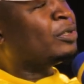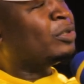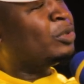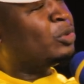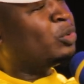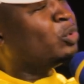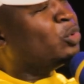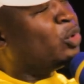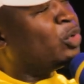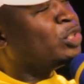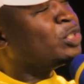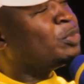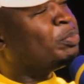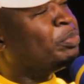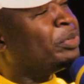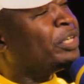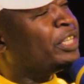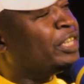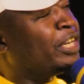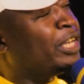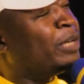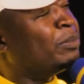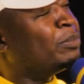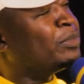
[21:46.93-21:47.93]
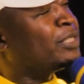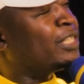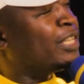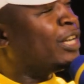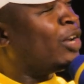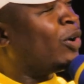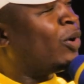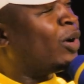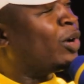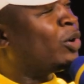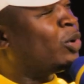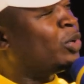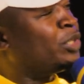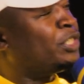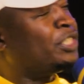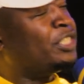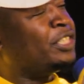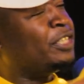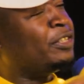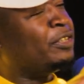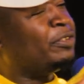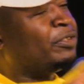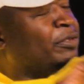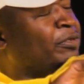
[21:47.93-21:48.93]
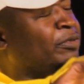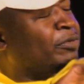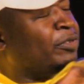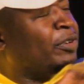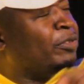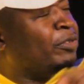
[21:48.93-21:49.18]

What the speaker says: Those big names in our coaching